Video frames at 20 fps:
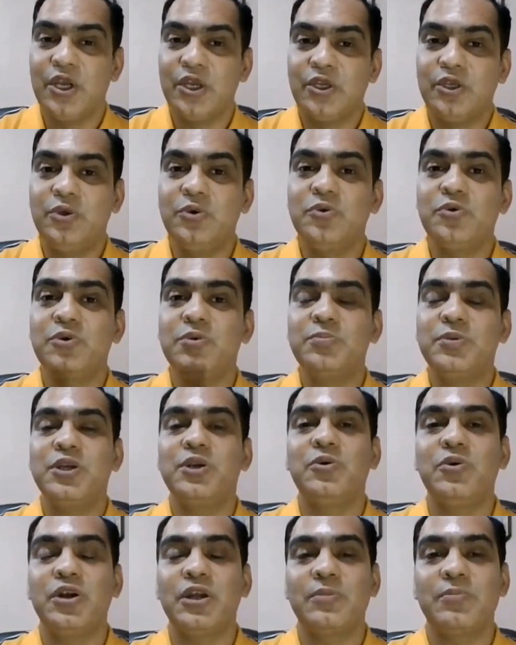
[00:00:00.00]
You could be
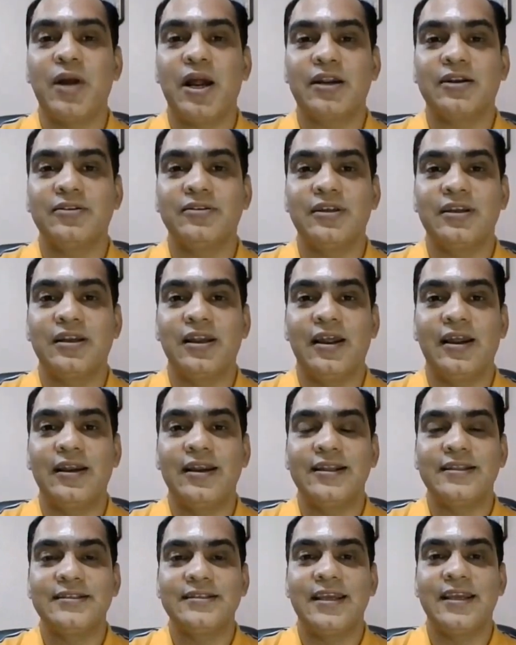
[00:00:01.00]
going back to the
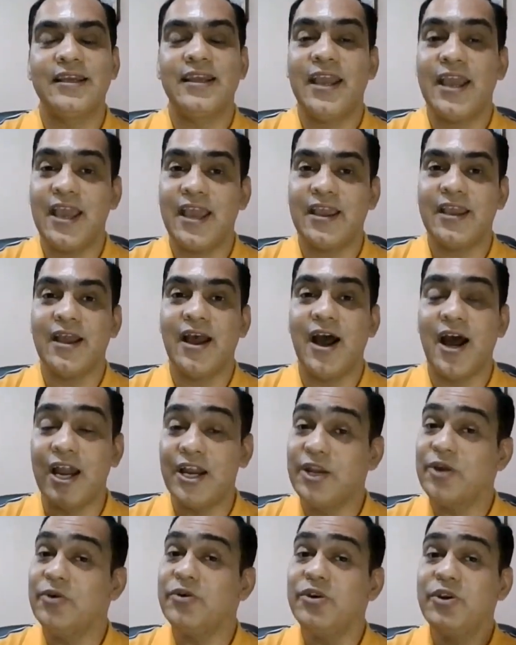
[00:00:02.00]
client and saying, hey, I
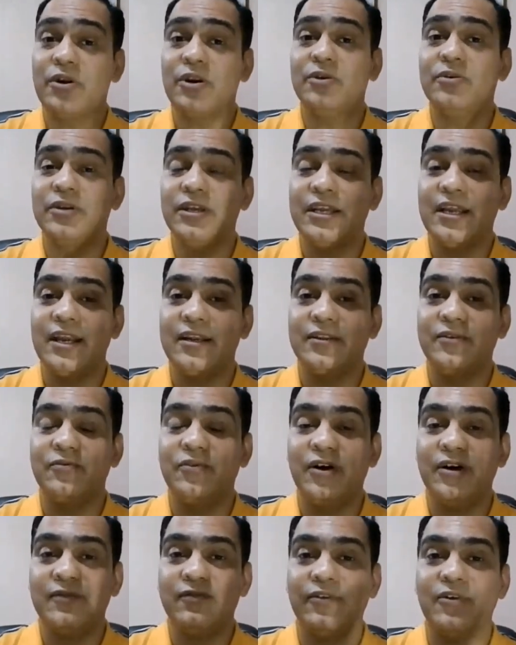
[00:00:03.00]
know you are looking at the
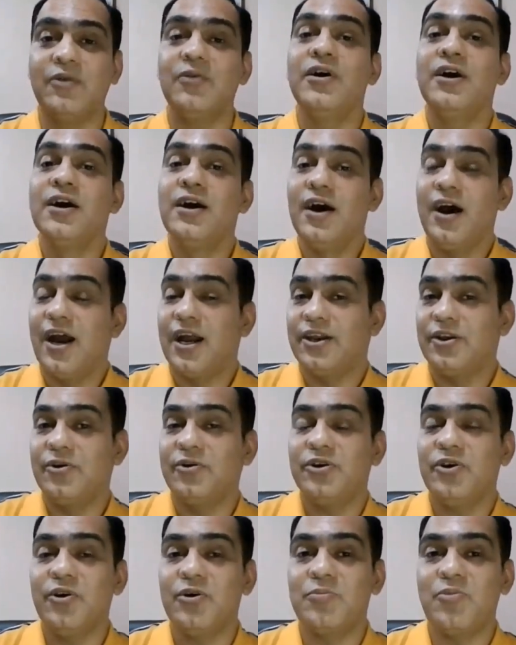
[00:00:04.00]
workflow, I know
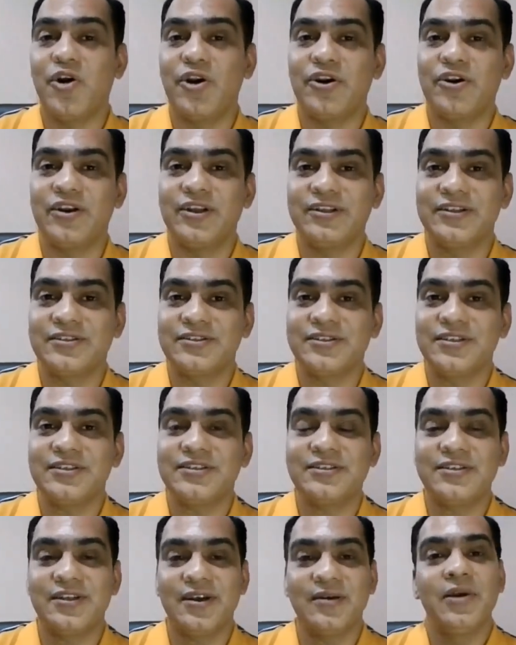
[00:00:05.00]
you are monitoring the
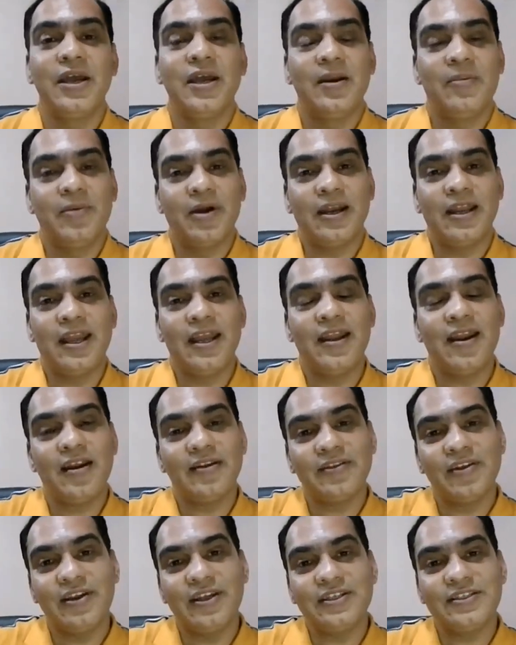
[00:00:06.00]
system, but here are
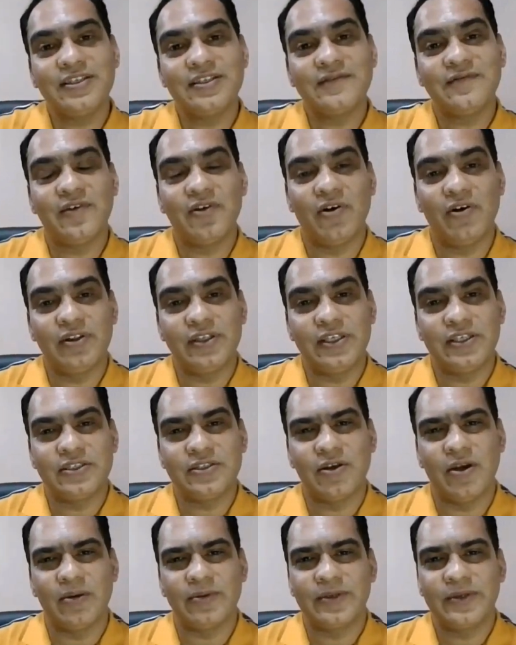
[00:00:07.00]
the reasons for all these
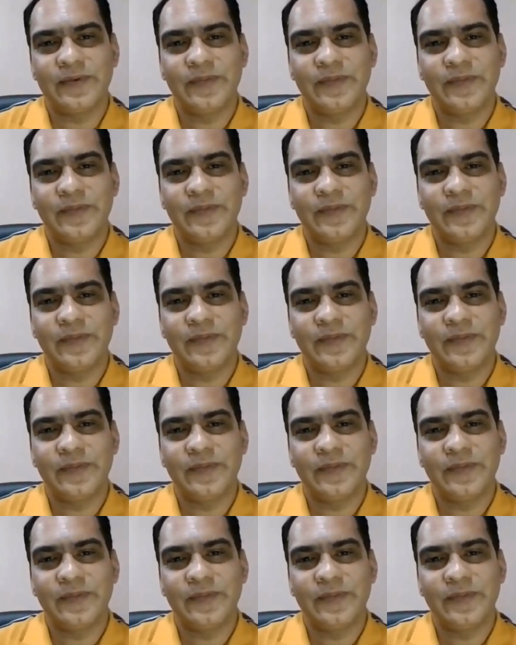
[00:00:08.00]
jobs.